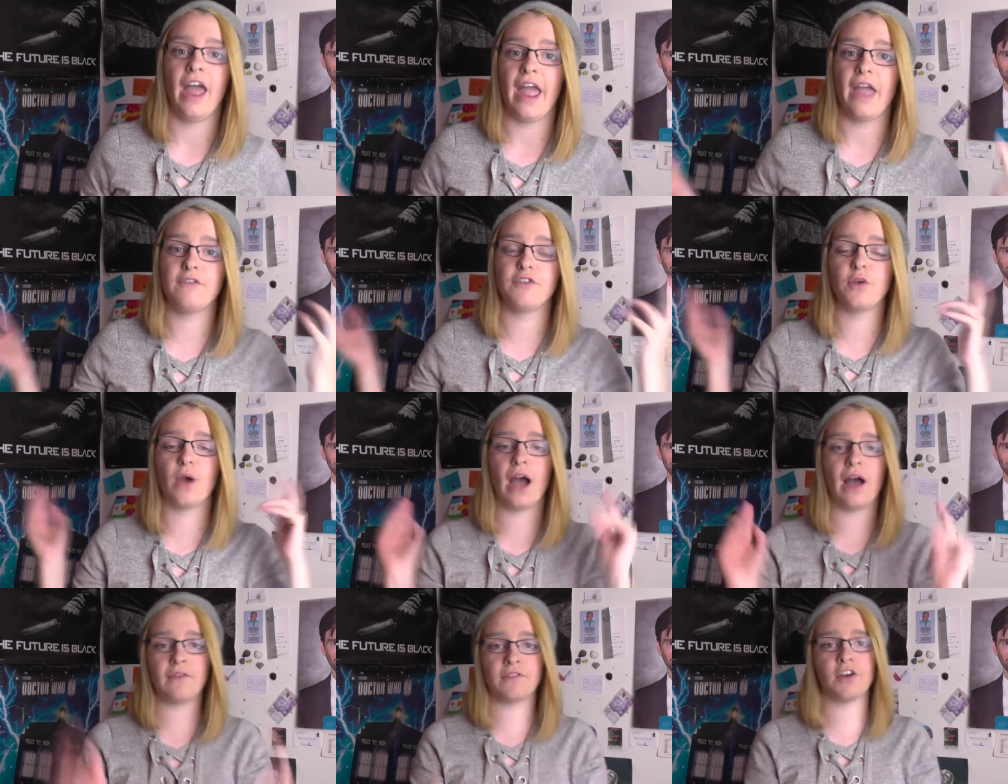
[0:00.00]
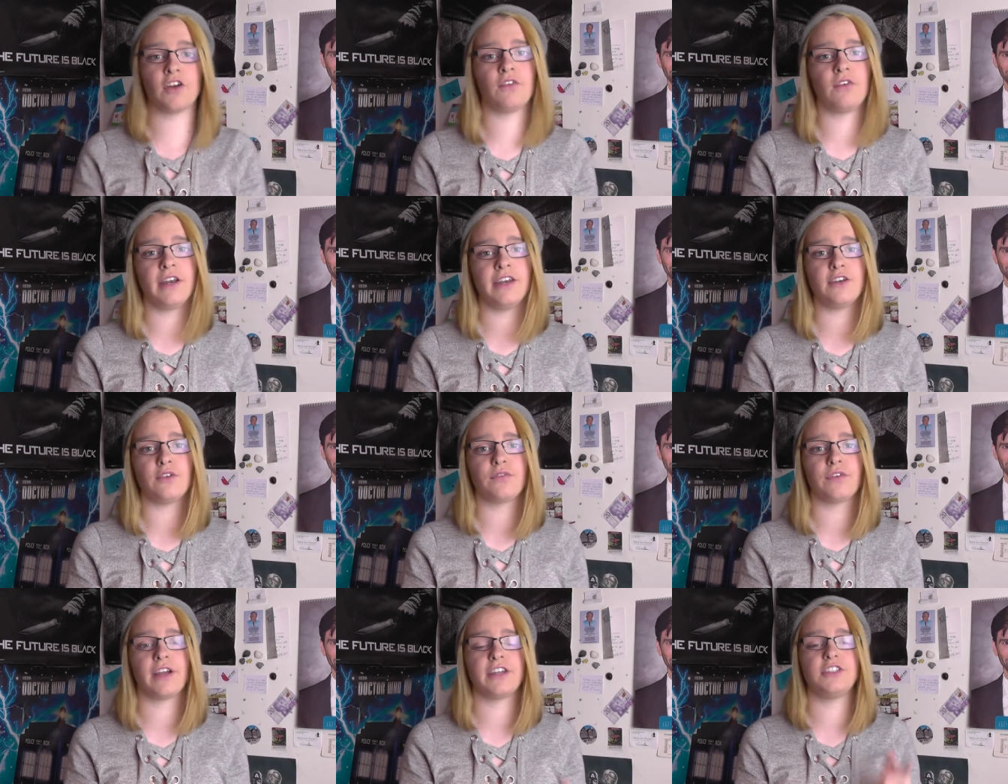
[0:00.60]
If you haven't already,
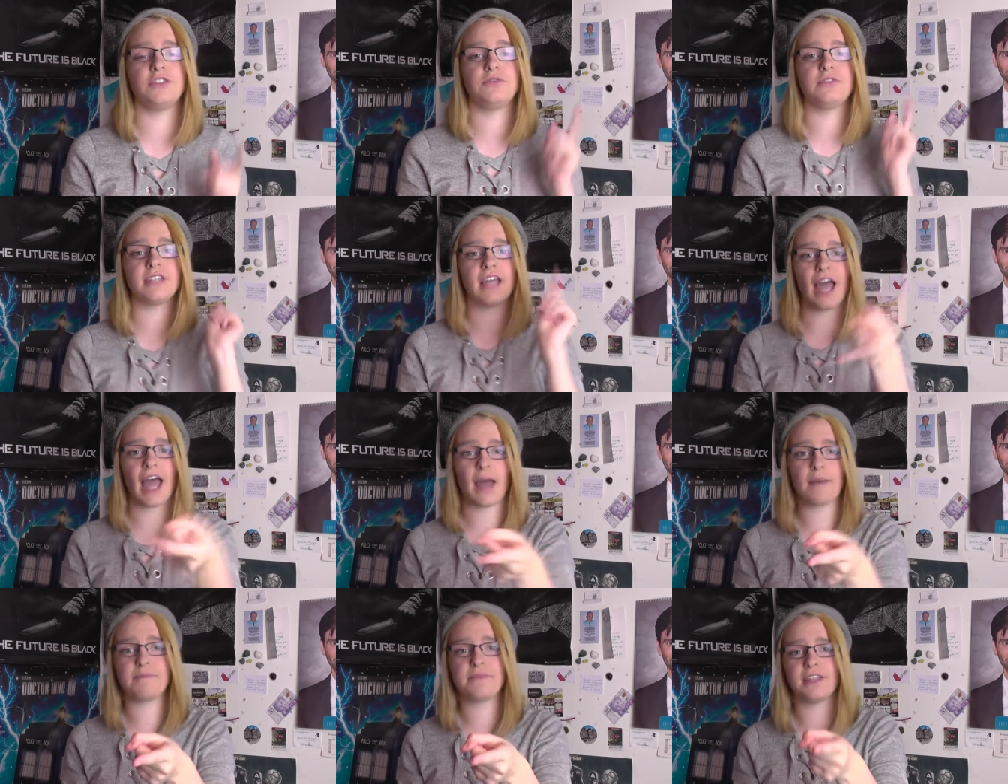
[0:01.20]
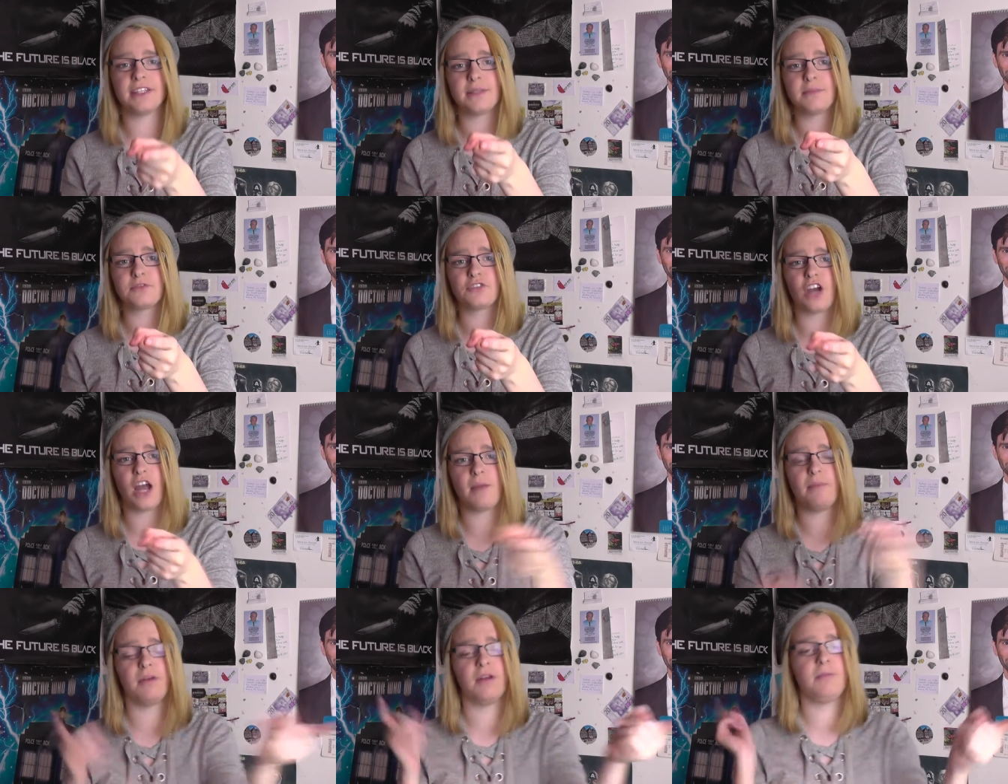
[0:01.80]
don't forget to tap that
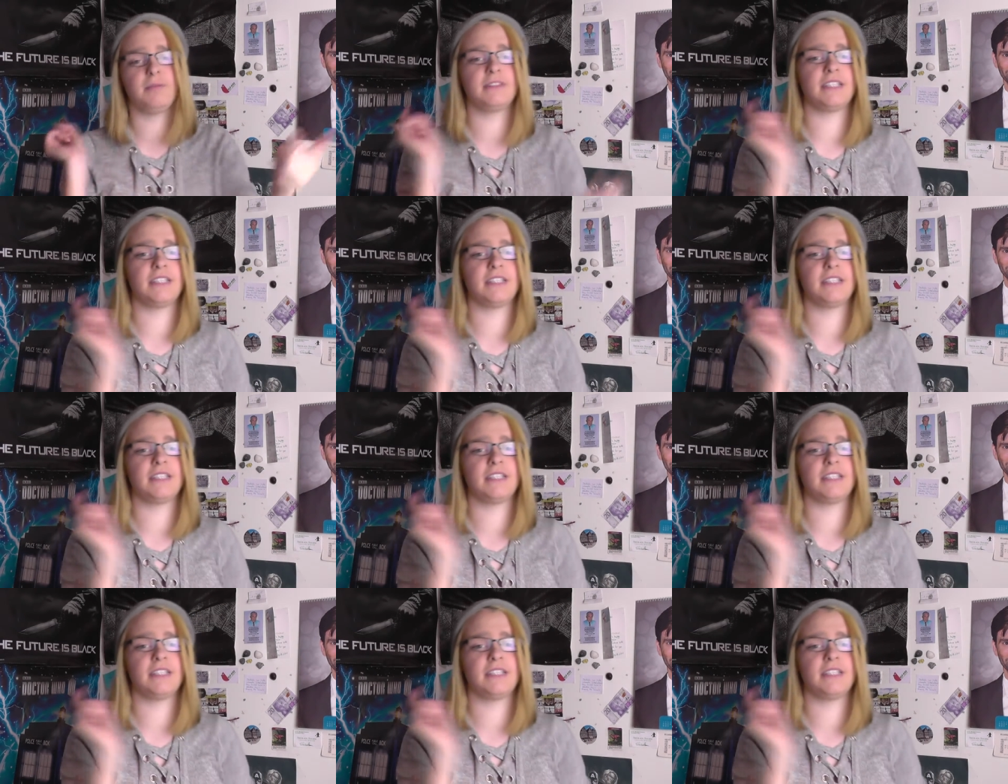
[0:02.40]
subscribe button.